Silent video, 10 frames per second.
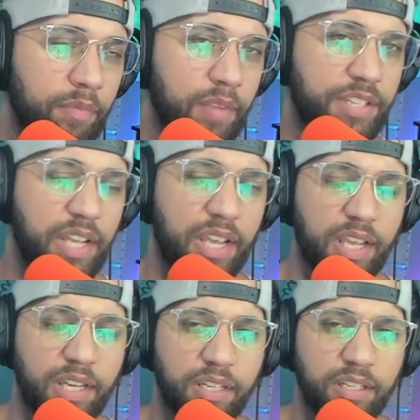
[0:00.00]
Is
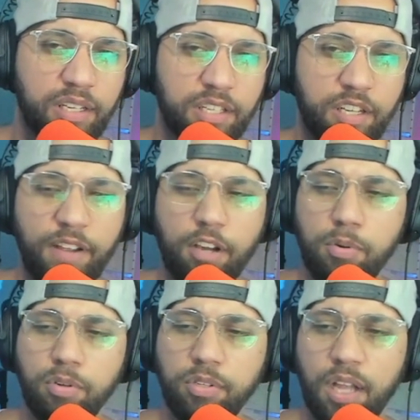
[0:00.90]
it? Is it
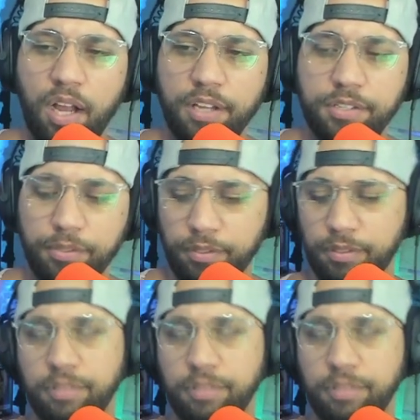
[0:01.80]
available on console?